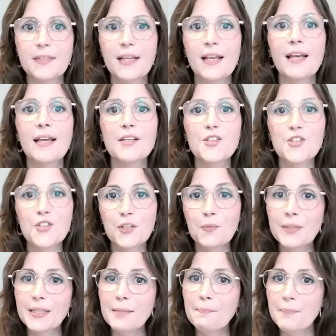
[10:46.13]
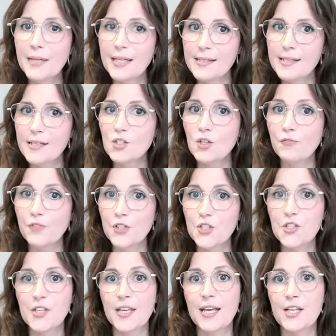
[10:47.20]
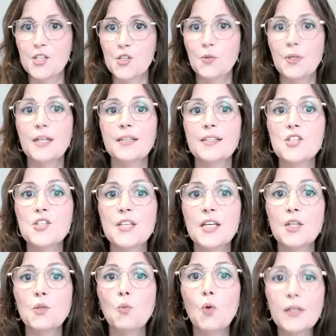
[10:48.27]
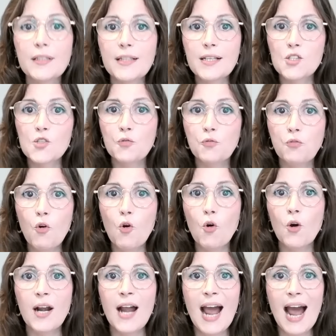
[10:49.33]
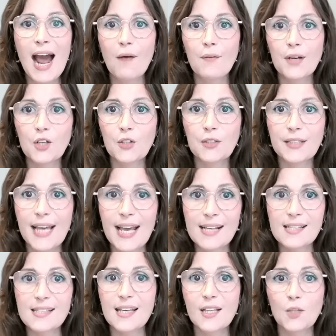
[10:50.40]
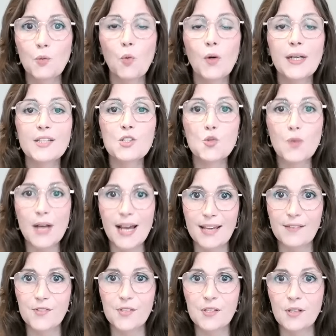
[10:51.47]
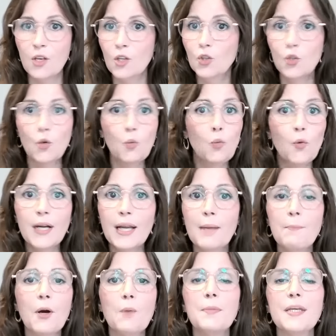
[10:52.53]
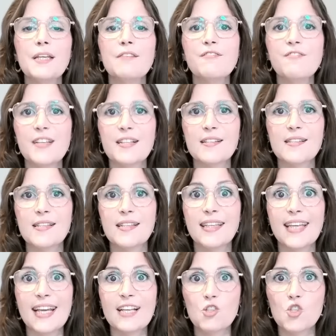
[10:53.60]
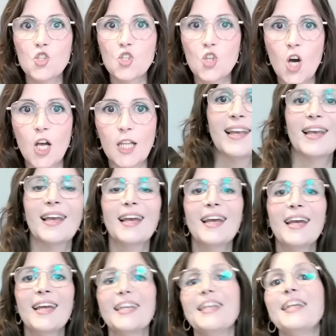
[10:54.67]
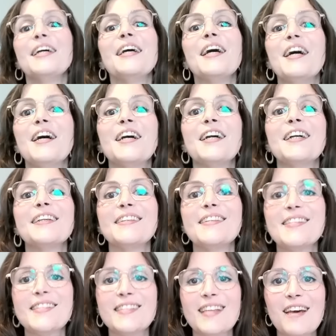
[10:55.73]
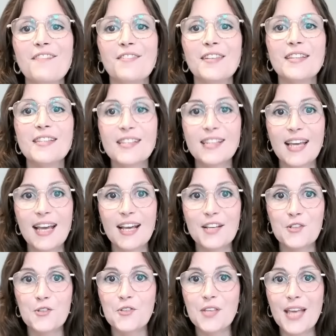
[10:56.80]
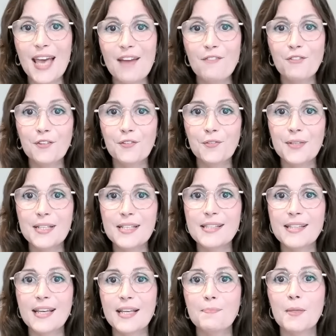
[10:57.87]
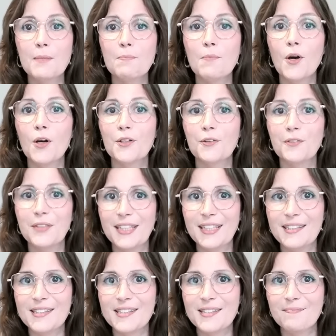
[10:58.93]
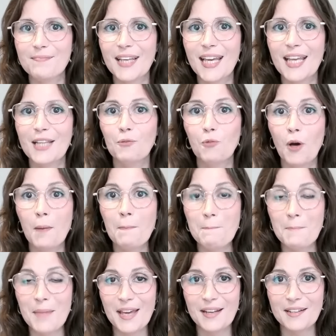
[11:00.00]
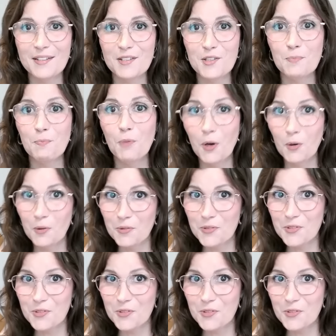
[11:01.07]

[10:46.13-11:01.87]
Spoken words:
Start with the basics of each schedule, understand what it's for, how it connects, and what it drives. Don't worry about being fancy, get solid. Here are the 7 schedules every 3-statement model needs and what matters most